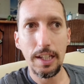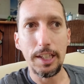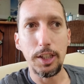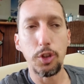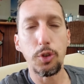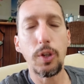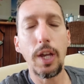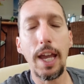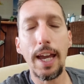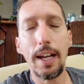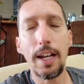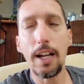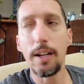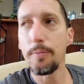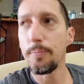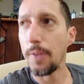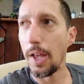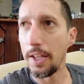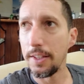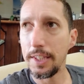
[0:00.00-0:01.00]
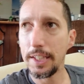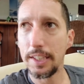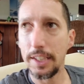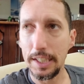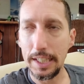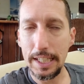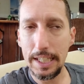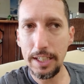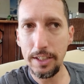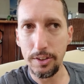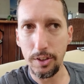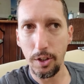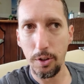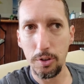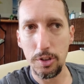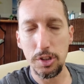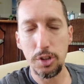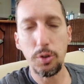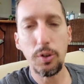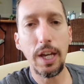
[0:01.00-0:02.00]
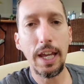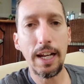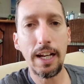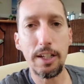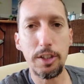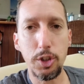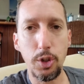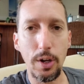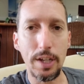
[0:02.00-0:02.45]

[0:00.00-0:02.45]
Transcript: You cannot, I think the key though is you cannot